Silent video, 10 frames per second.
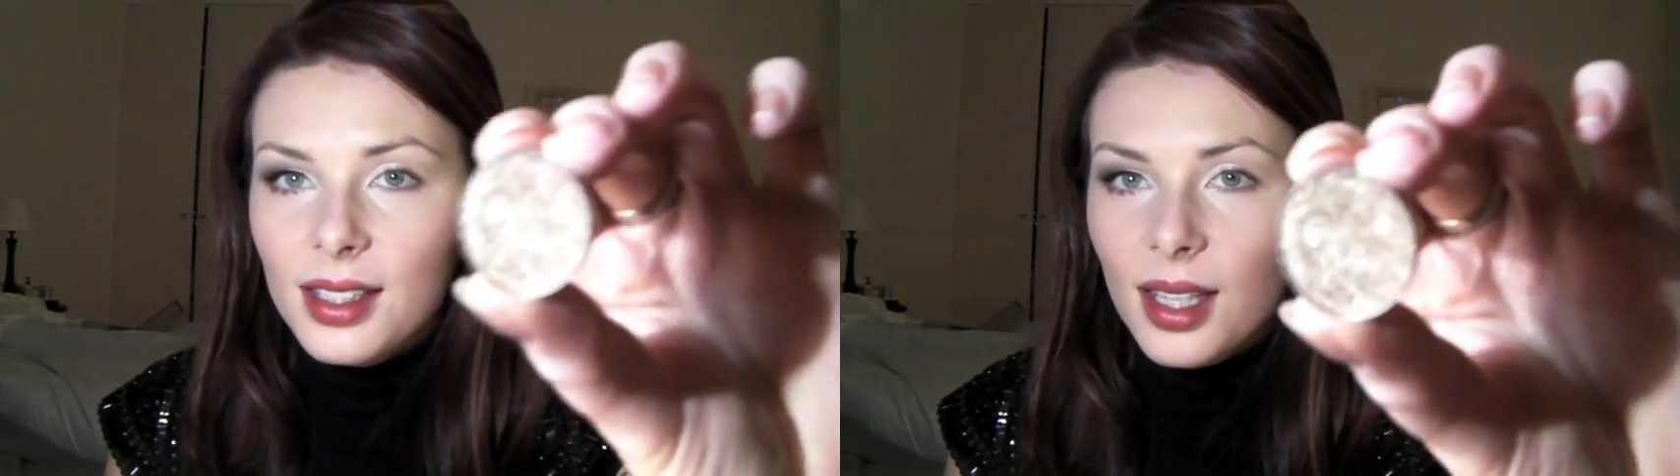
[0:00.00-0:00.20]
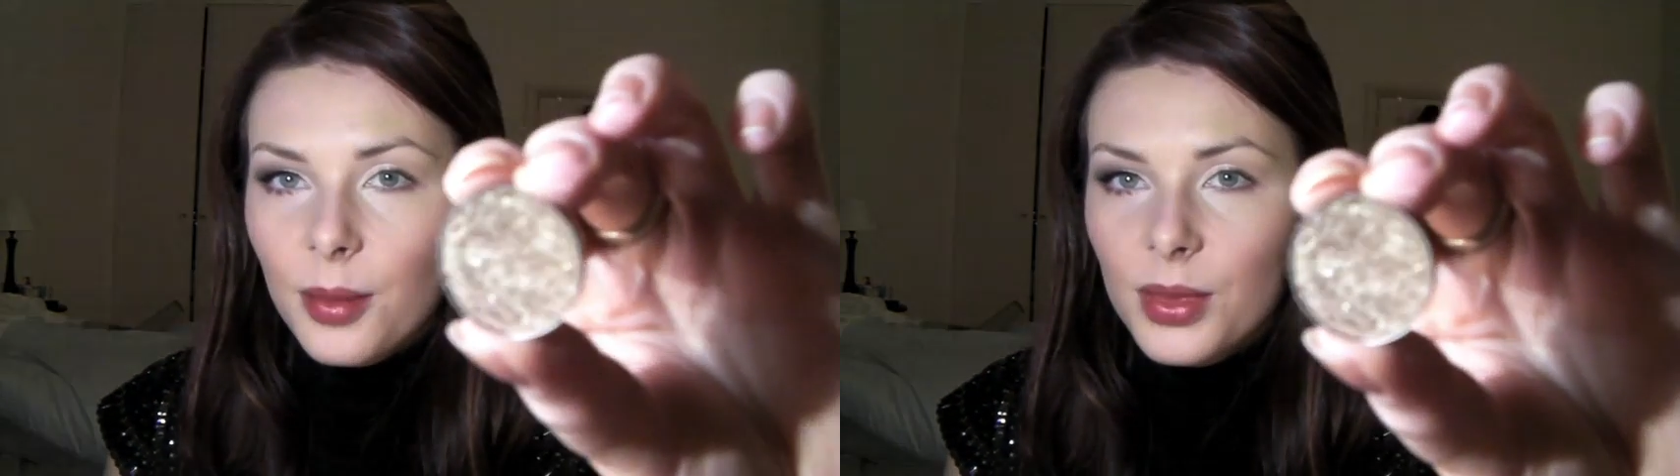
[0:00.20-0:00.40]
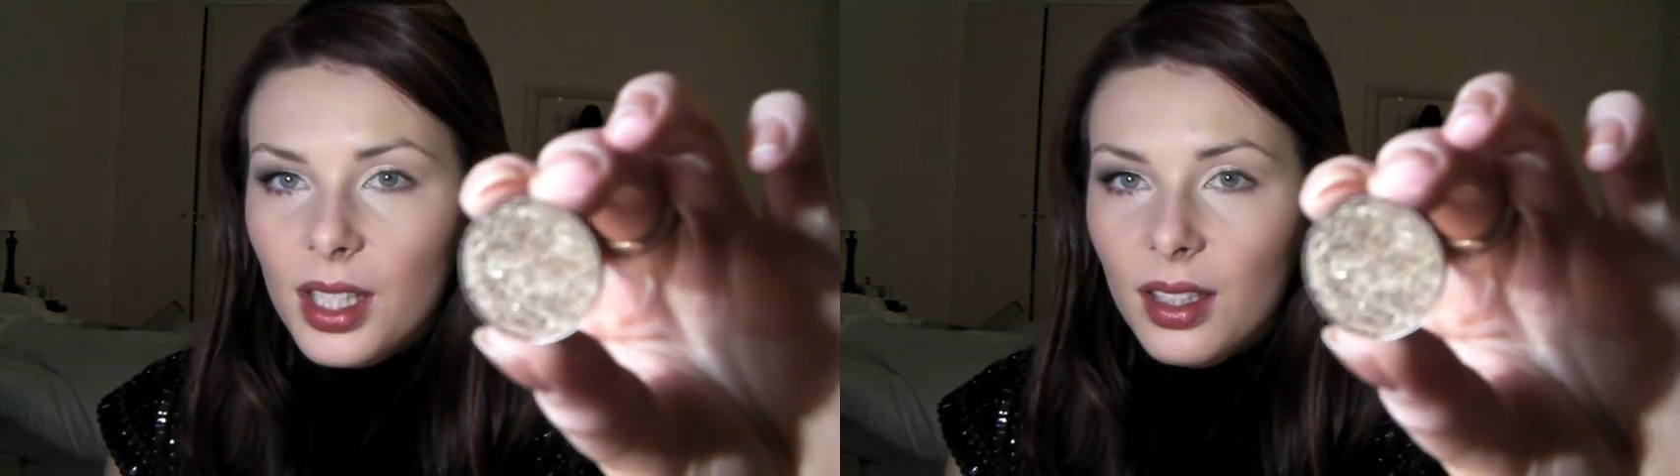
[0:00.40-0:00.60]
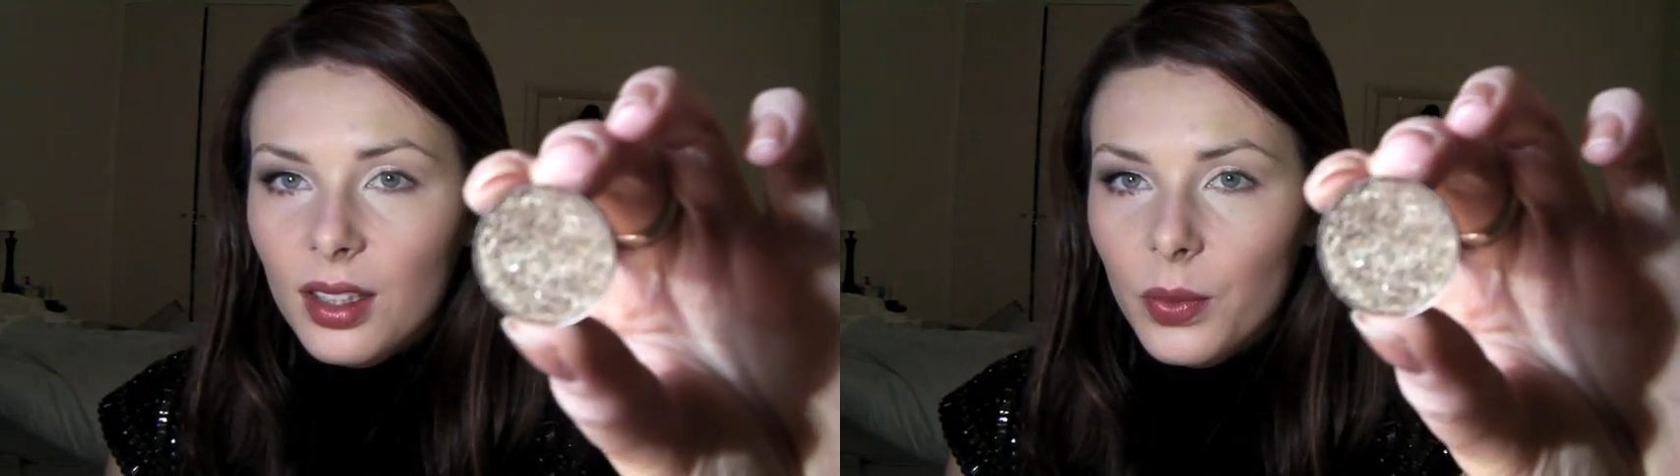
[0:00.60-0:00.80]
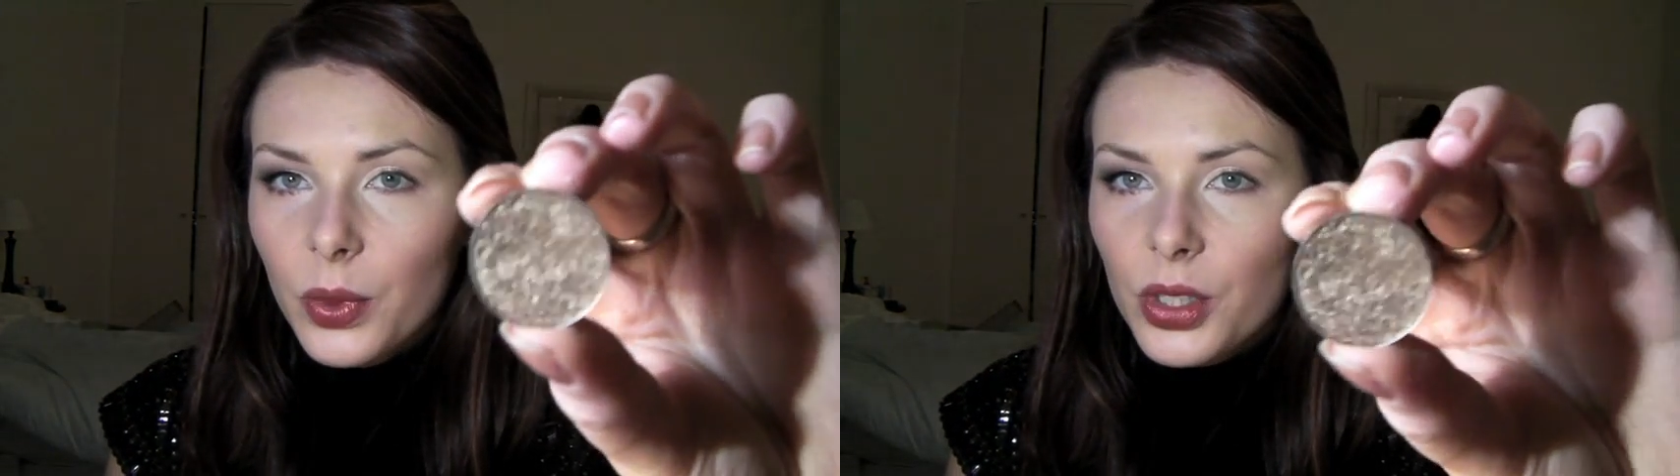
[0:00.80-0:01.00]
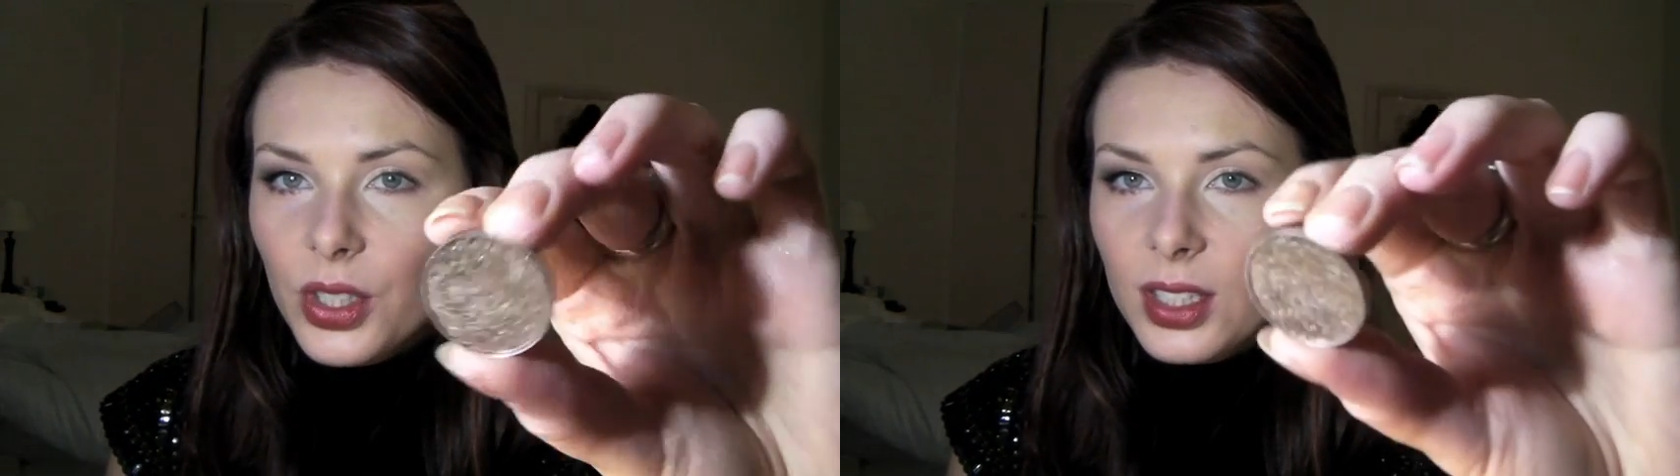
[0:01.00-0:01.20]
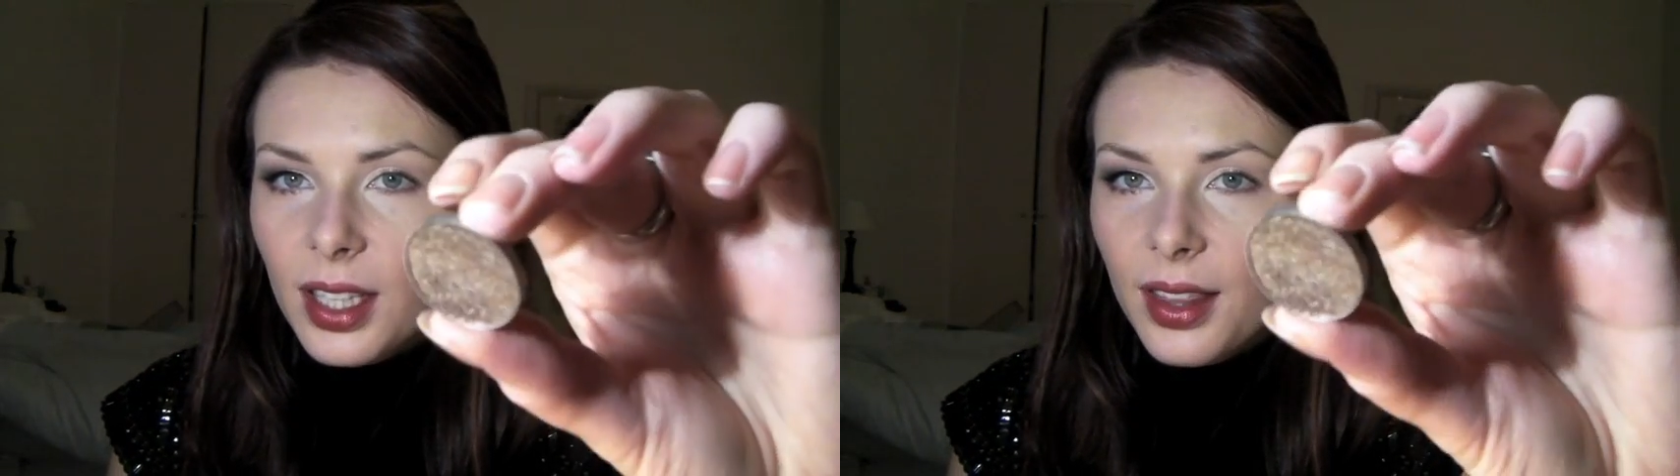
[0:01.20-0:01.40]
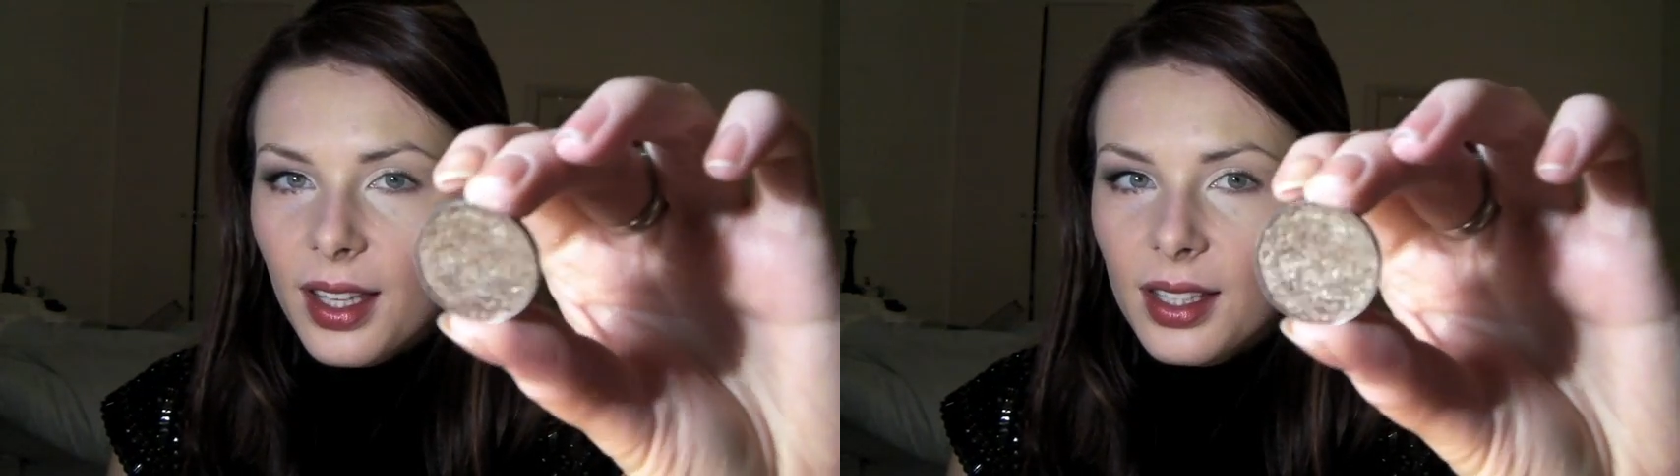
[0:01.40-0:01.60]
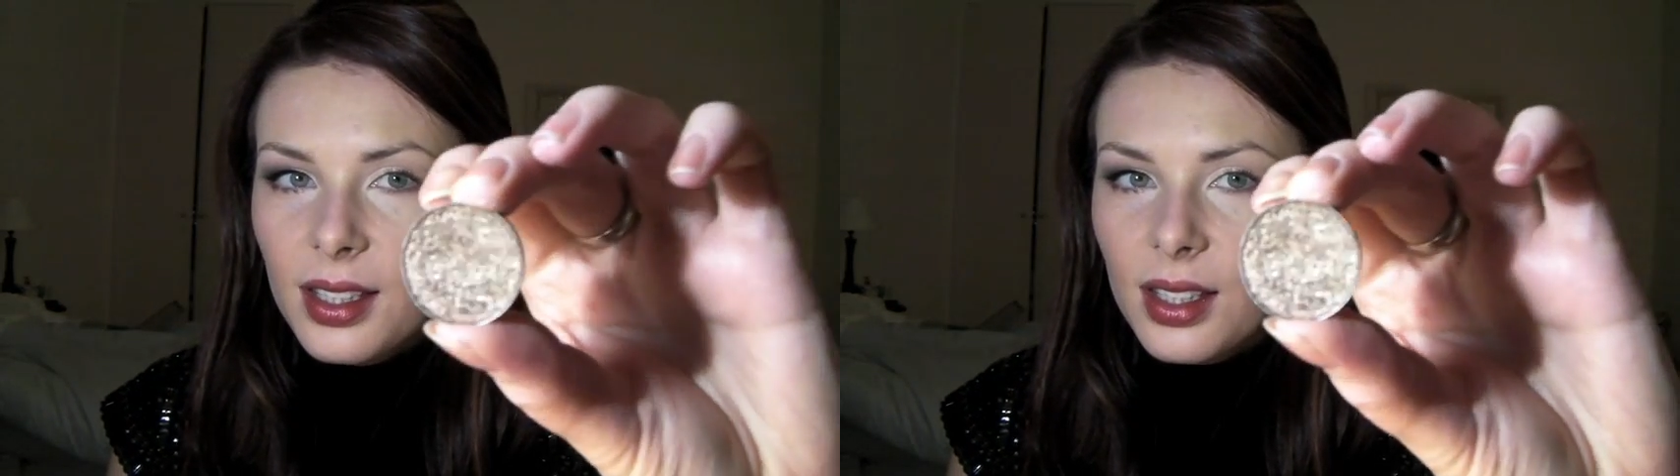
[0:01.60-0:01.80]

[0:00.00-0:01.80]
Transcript: Tempting, which looks like this.